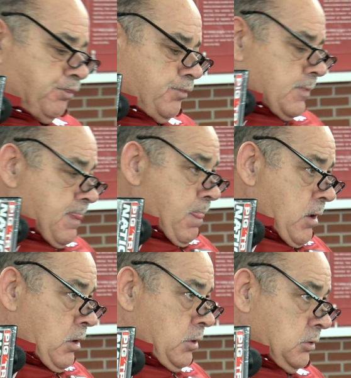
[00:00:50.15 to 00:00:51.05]
you
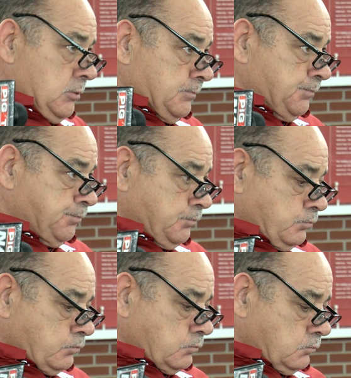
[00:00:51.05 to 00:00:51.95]
wanted to have them here in
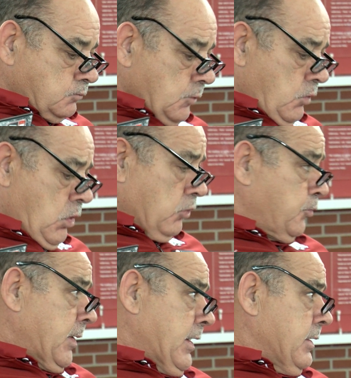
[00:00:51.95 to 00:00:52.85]
Arkansas? Well,
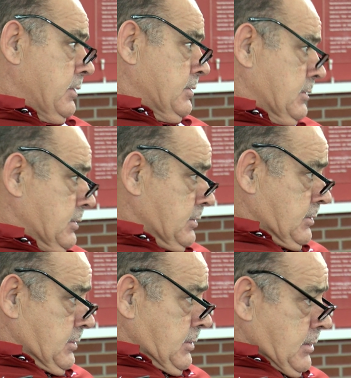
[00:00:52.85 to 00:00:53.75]
speed,
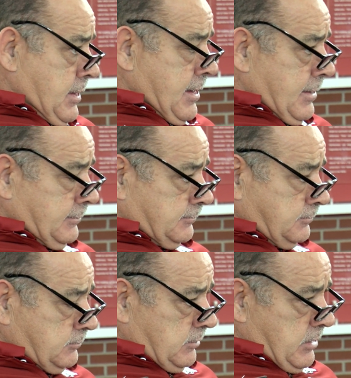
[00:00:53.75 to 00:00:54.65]
uh,
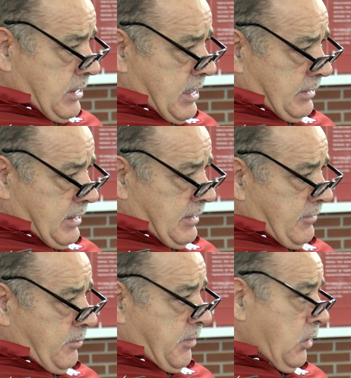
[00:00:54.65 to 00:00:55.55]
and and
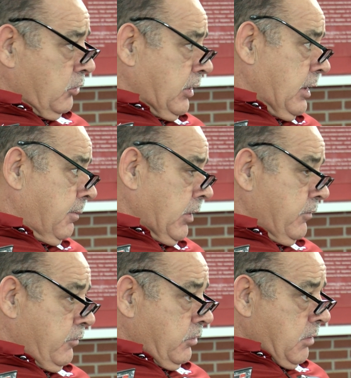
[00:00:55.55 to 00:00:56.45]
the ability to play
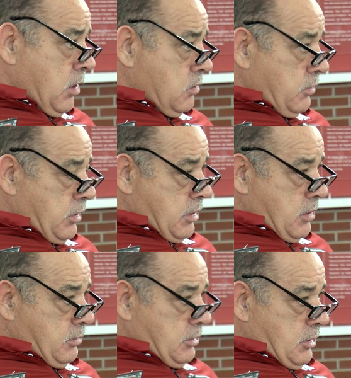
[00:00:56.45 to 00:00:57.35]
football. You
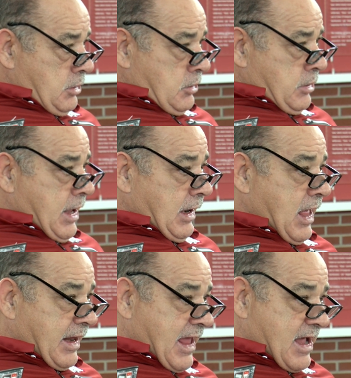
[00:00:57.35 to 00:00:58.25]
know, you got a
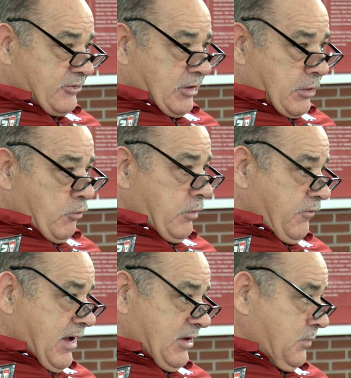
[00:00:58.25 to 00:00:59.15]
lot of guys that can run
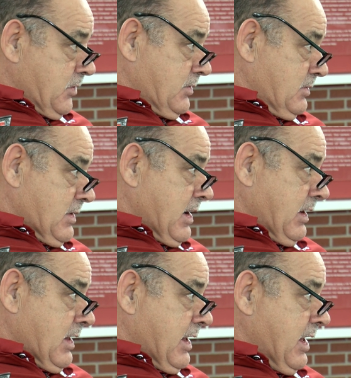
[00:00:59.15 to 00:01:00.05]
fast, but they,
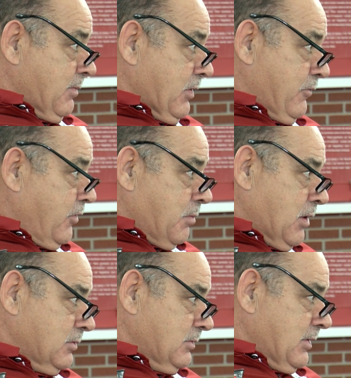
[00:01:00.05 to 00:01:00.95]
they can't play
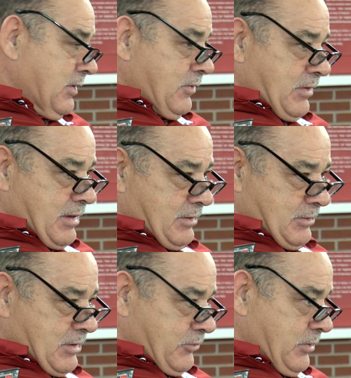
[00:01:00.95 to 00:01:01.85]
football. You know, and,
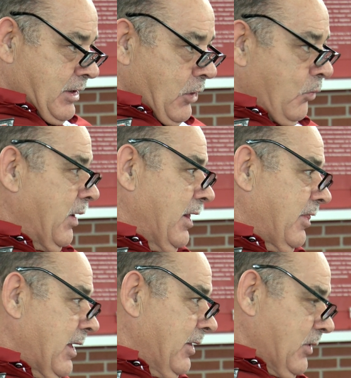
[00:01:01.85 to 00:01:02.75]
and I don't mean
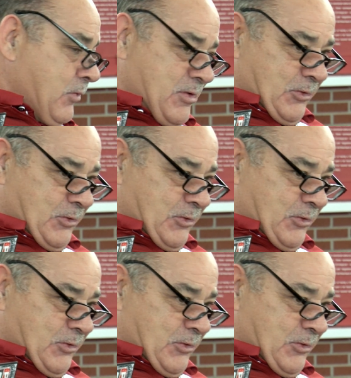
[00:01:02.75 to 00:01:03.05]
anything. Don't,